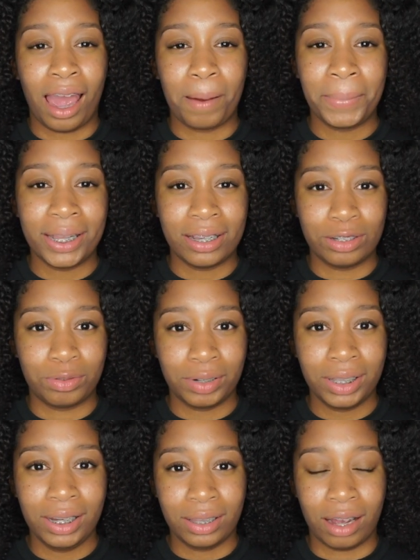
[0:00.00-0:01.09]
I mean, it's
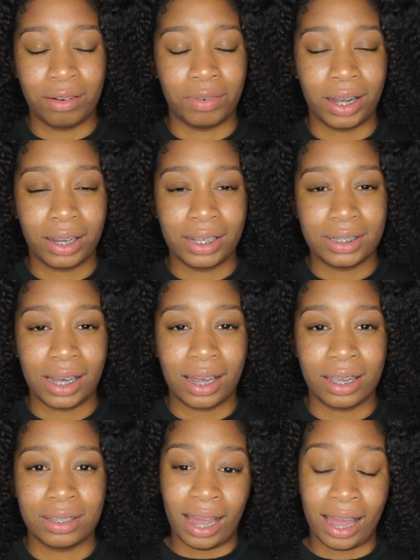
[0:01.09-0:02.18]
really not rocket
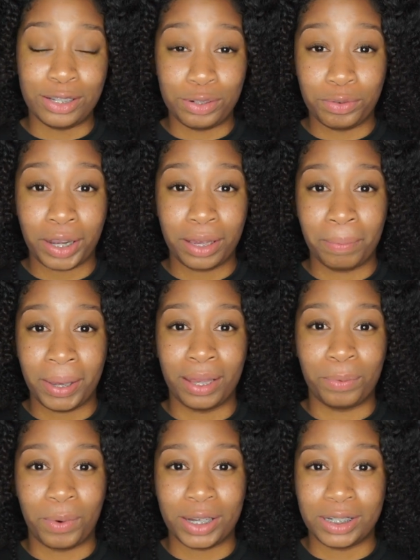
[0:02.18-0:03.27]
science. I do
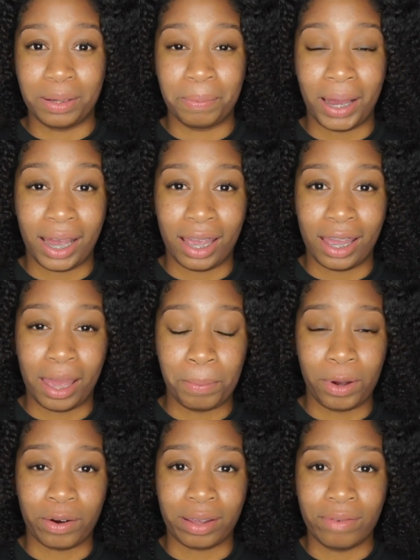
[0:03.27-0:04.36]
recommend watching my
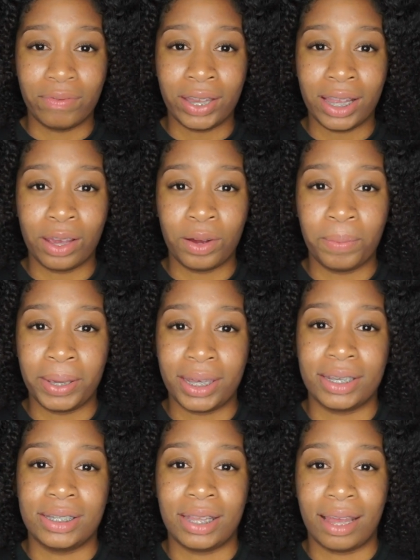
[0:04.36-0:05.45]
MRE video
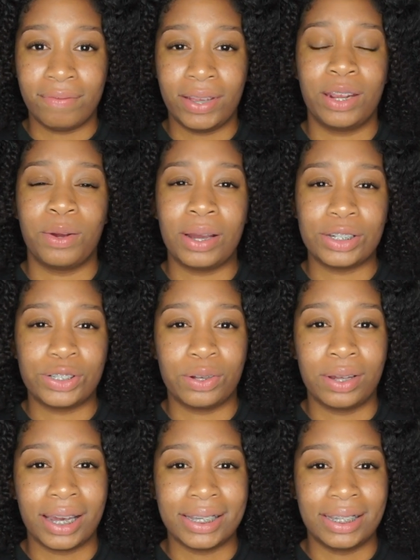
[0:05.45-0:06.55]
because in that video I show
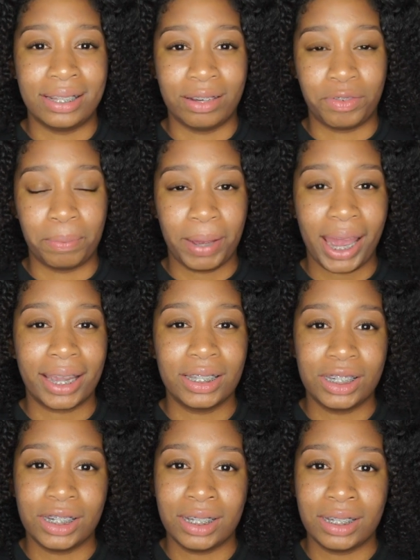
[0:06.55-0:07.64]
you guys the different
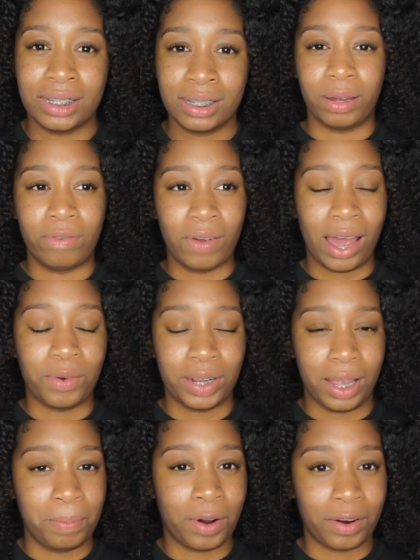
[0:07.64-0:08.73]
packages of how an
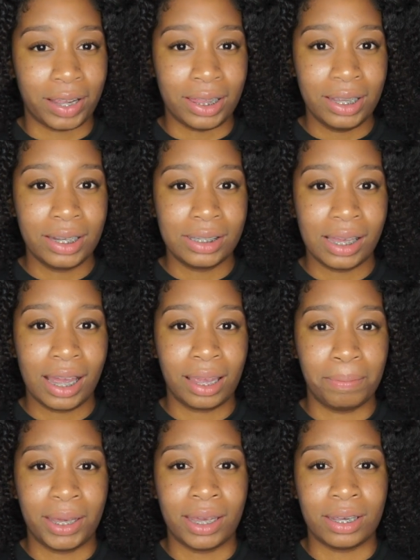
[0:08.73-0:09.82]
MRE looks
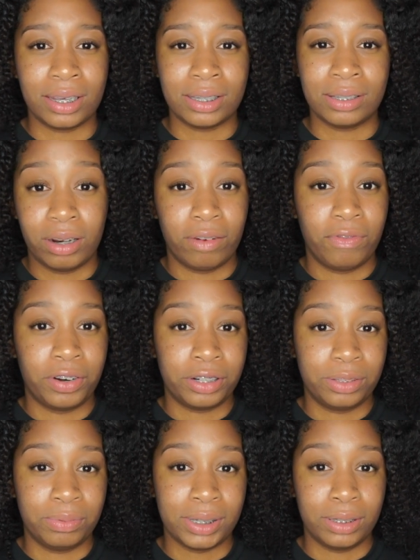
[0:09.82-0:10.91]
like, because when I
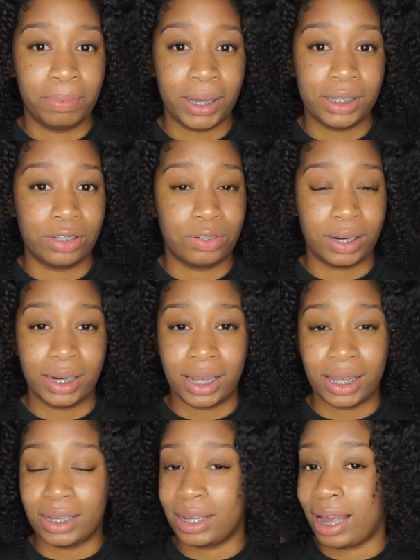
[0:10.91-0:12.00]
first went to basic
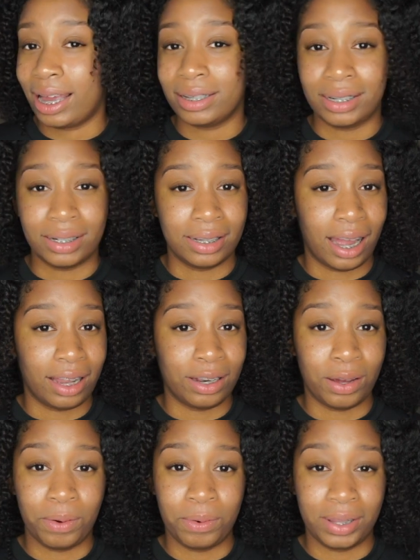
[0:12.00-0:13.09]
training, I did not
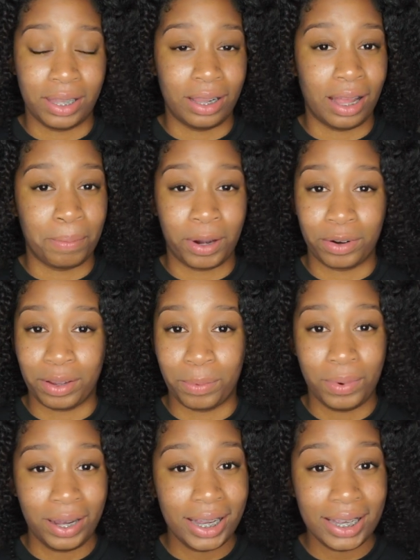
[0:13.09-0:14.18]
know what an MRE
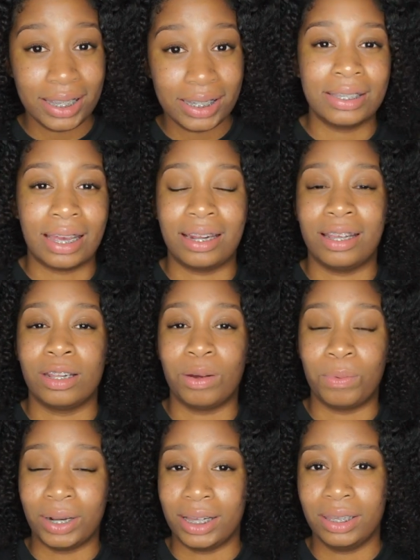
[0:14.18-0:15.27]
was. I didn't know
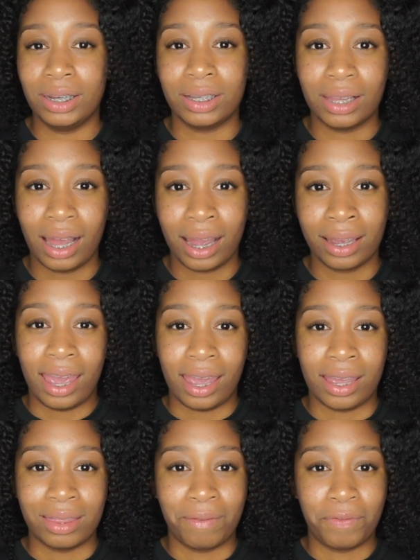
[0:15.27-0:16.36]
what it looked like,
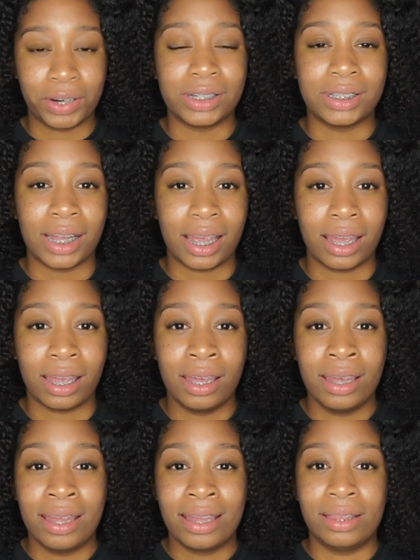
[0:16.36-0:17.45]
and the first day
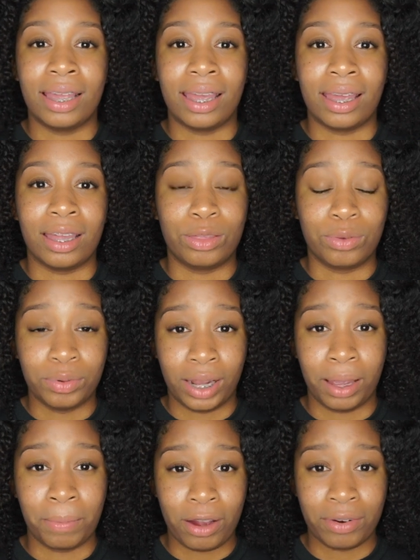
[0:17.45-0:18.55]
they threw an
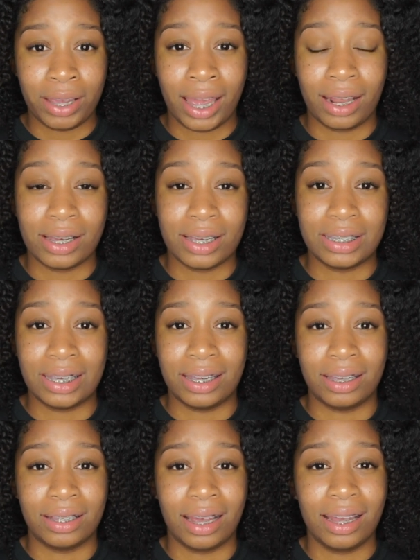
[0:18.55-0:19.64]
MRE at us
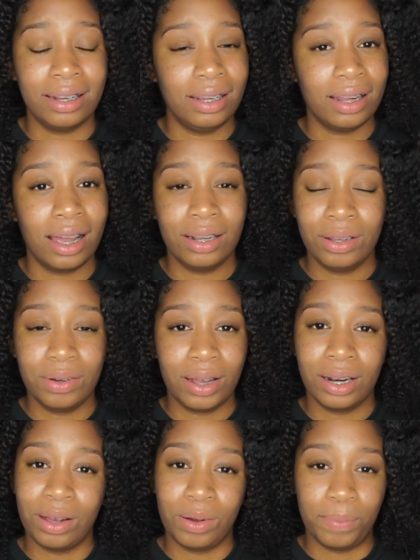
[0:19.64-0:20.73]
and I did not know
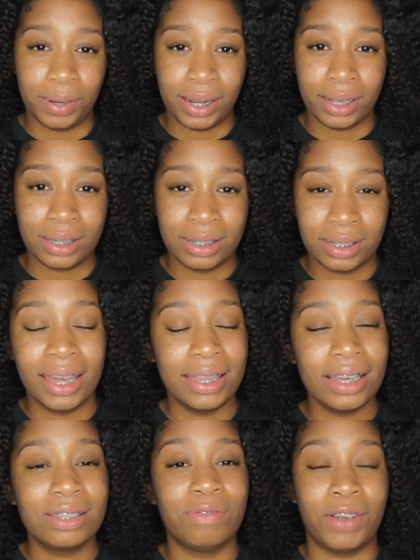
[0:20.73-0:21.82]
how to open it. And
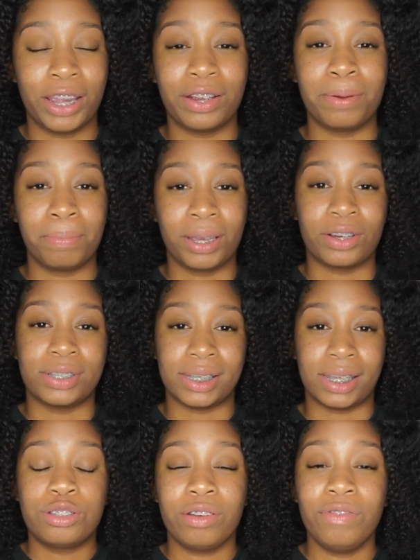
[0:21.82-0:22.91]
that's very
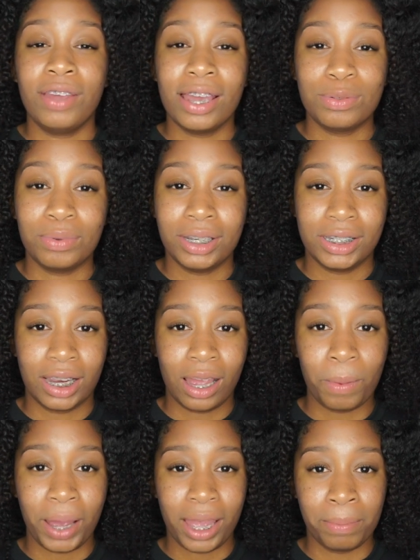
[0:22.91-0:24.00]
embarrassing. So if you guys want to check
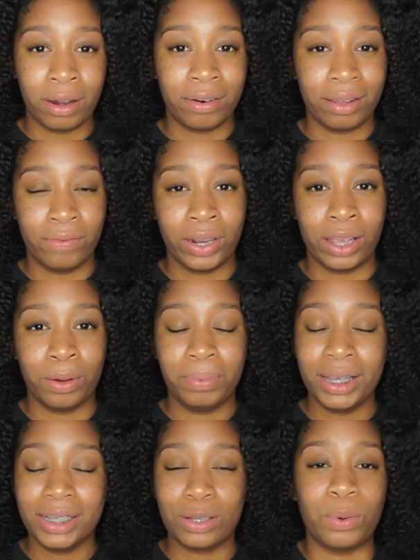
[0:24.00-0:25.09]
out my MRE video,
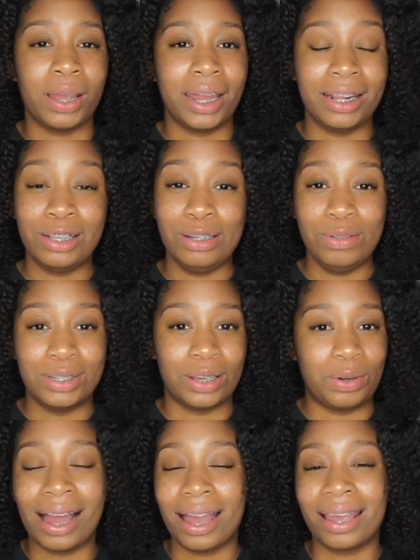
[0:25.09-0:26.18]
please go ahead and do
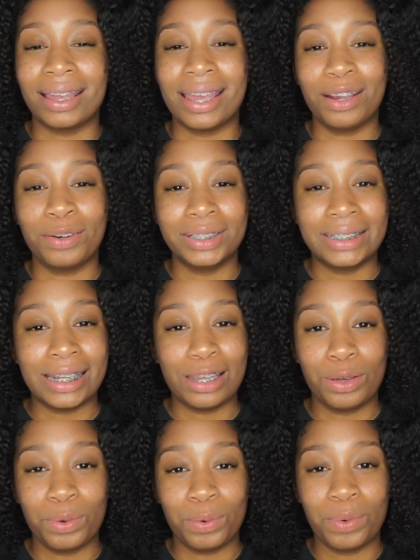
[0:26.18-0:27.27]
so. I
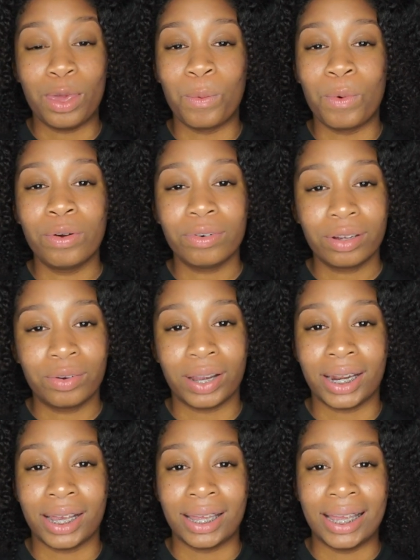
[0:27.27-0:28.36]
guarantee you, you won't
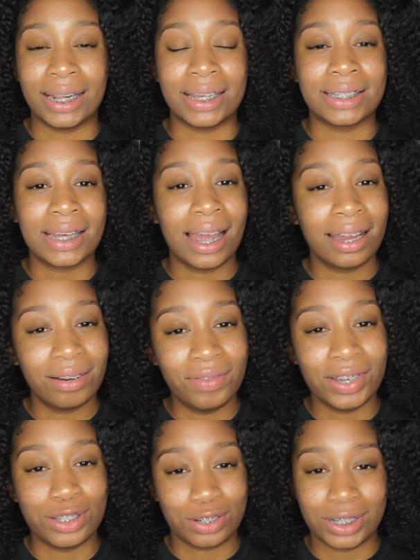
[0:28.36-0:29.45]
regret it. And it's kind
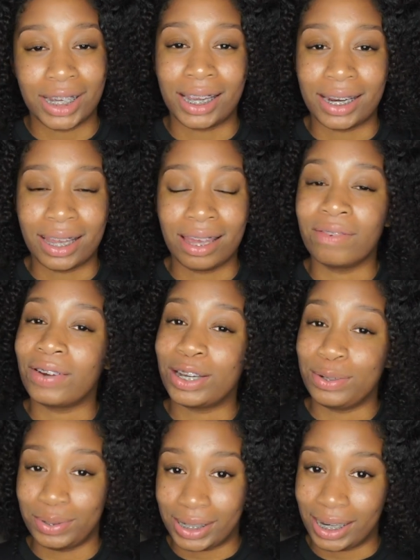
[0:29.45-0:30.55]
of entertaining, if I
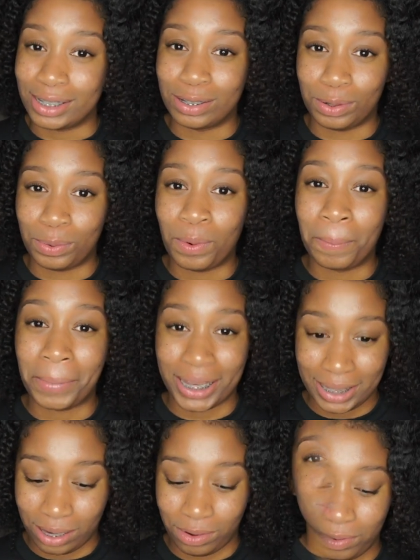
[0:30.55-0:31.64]
do say so
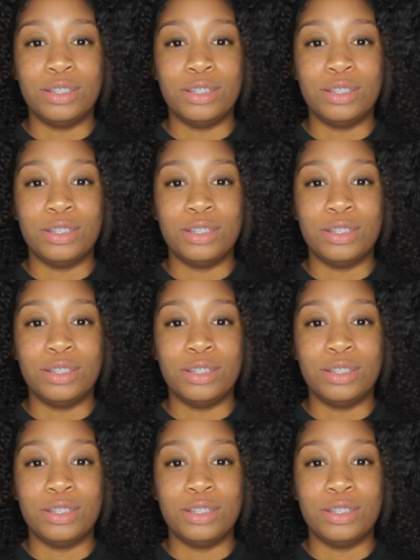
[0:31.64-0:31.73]
myself.